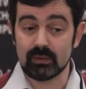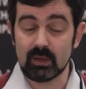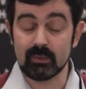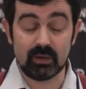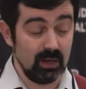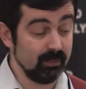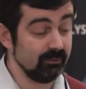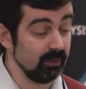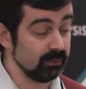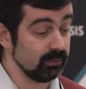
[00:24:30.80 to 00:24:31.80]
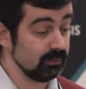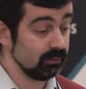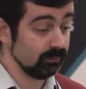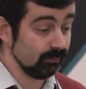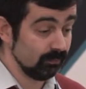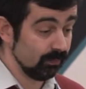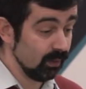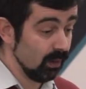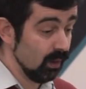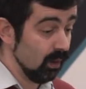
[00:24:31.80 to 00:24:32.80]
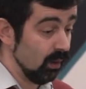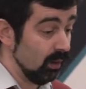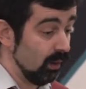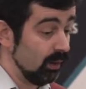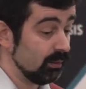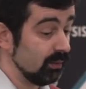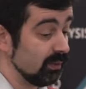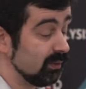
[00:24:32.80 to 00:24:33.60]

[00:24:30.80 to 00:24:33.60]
library AP functions. And